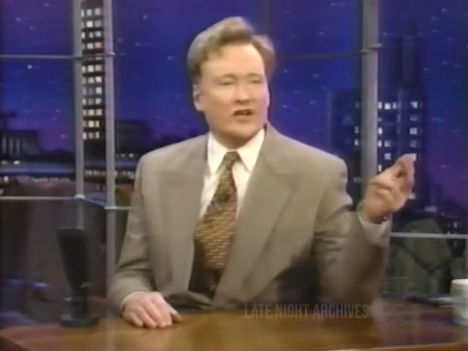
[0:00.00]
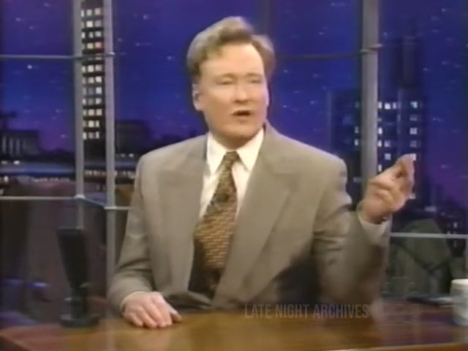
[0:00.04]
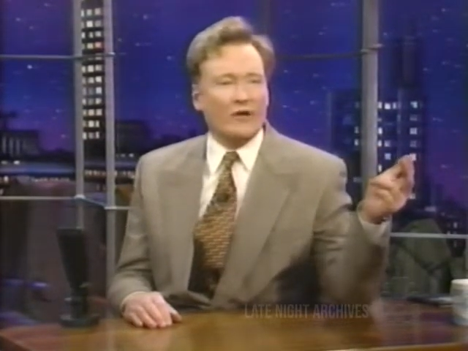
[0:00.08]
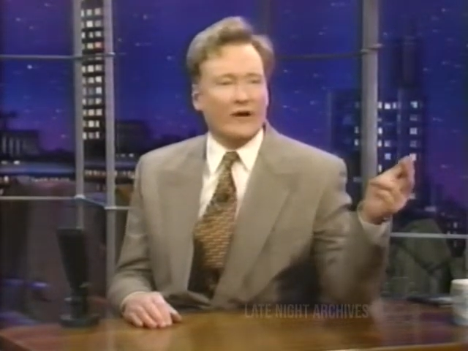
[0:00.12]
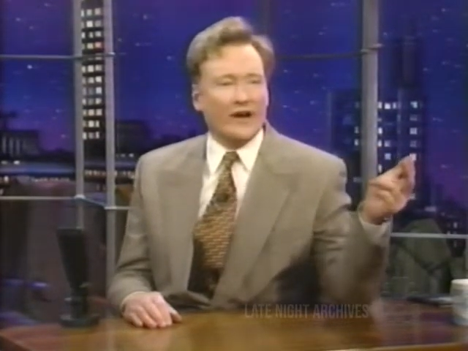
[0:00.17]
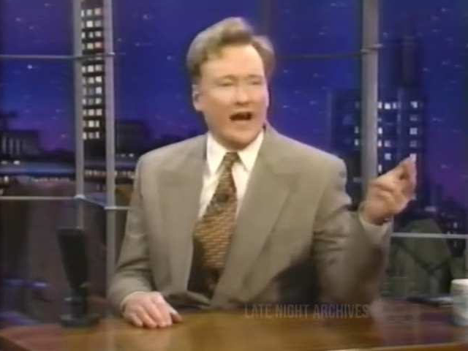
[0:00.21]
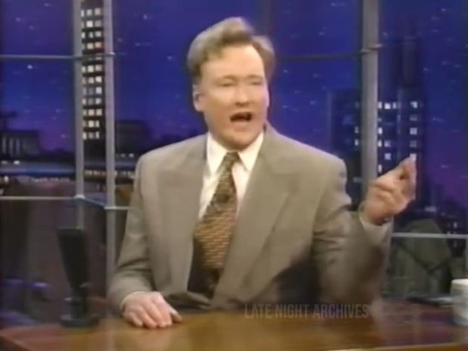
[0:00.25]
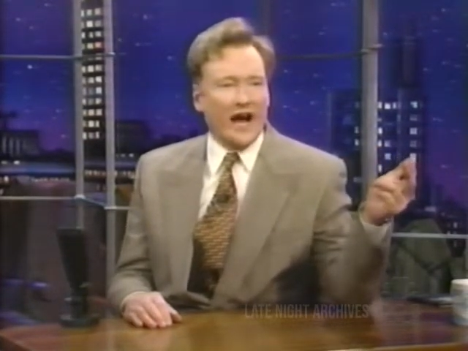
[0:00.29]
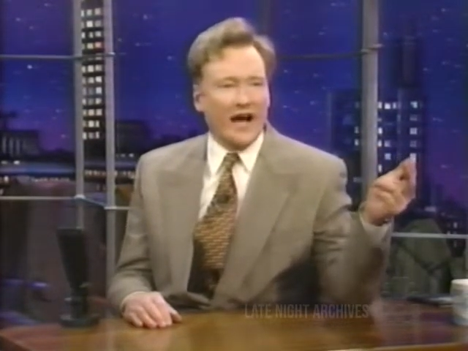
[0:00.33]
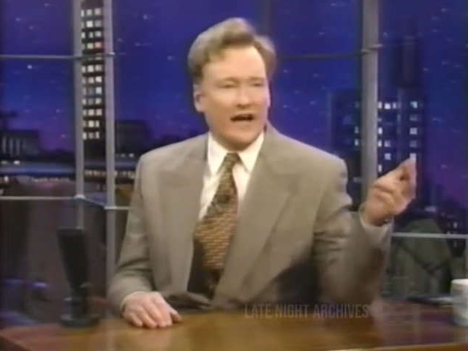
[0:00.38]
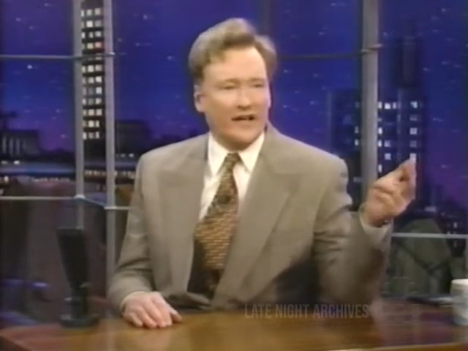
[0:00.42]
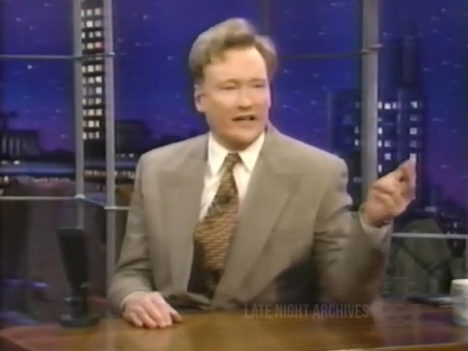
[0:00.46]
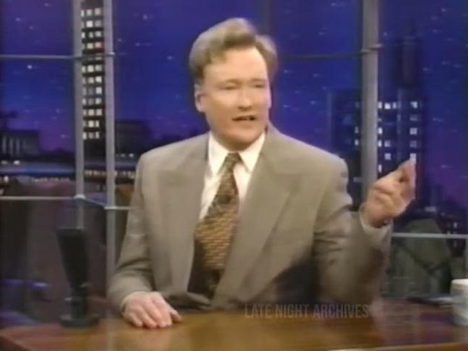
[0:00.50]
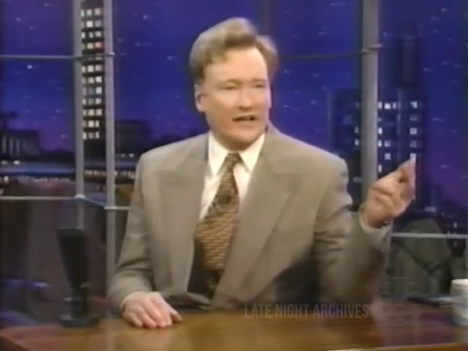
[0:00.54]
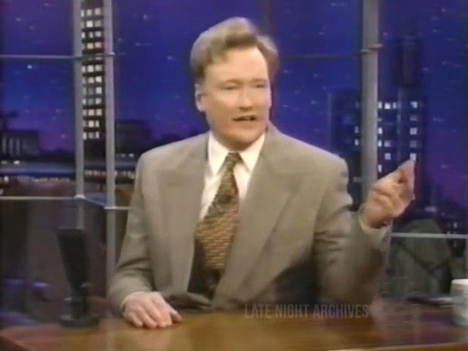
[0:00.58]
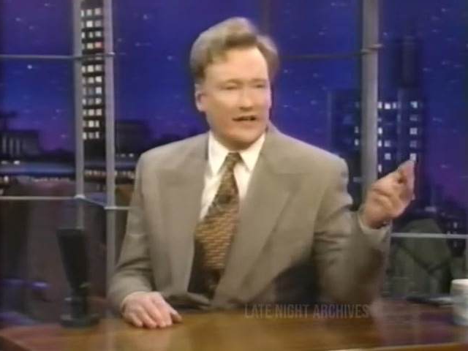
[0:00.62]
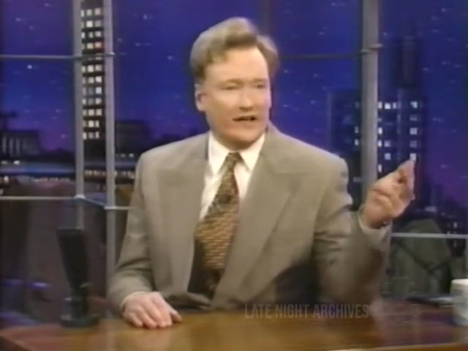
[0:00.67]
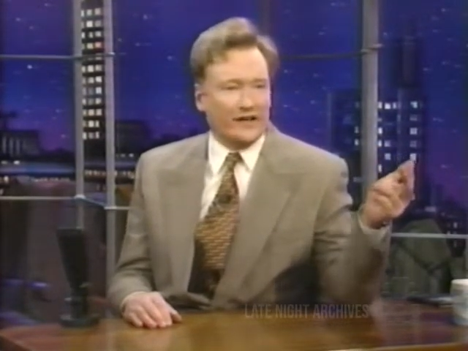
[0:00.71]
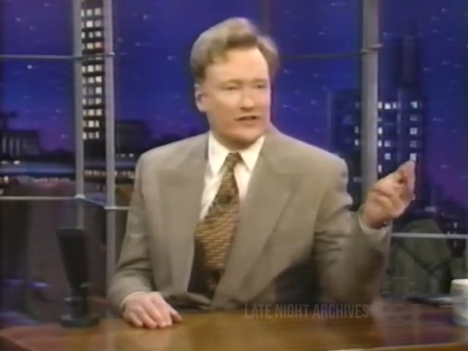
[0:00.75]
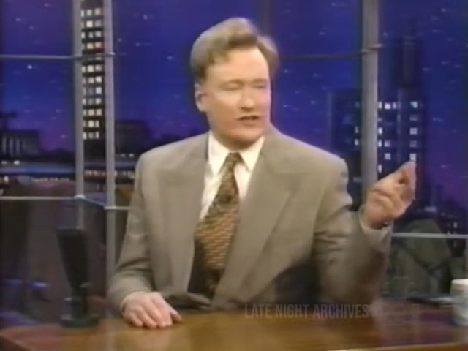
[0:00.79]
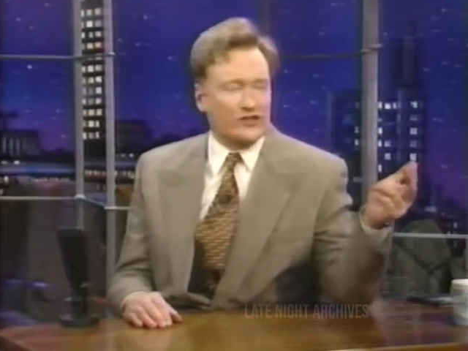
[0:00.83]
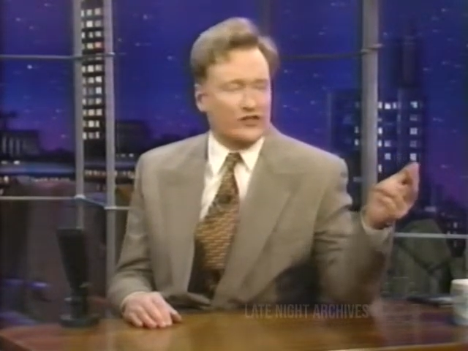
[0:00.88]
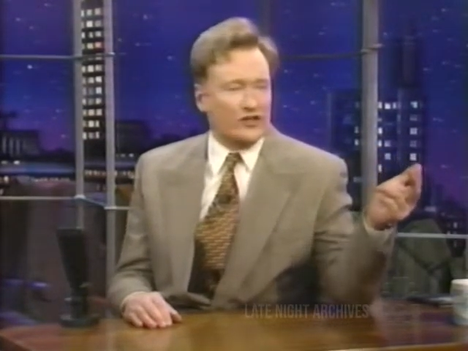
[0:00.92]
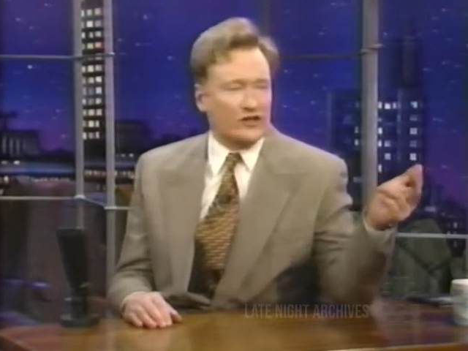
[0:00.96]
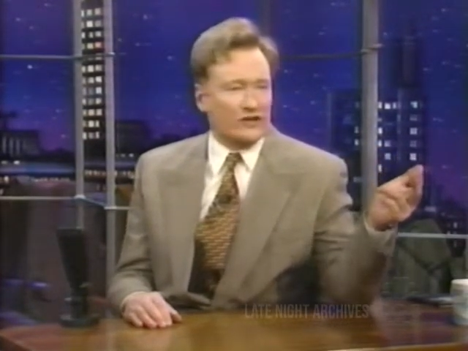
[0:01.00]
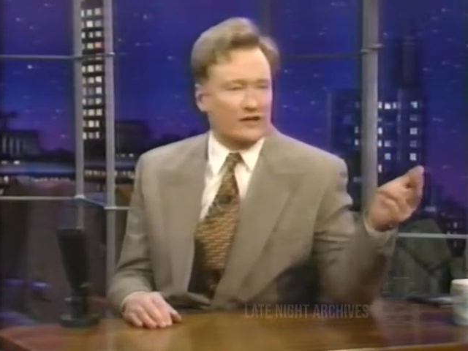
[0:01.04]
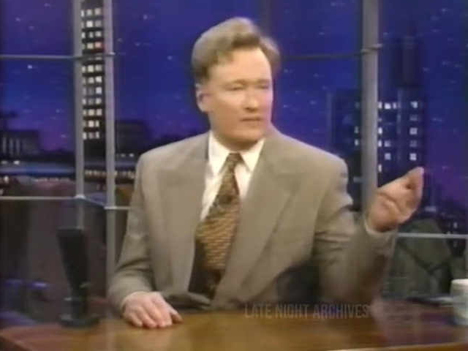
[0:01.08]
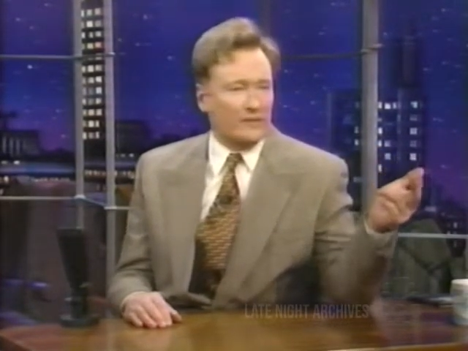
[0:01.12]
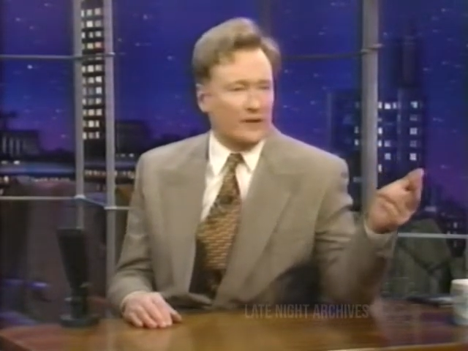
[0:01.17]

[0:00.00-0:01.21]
going on here, sir?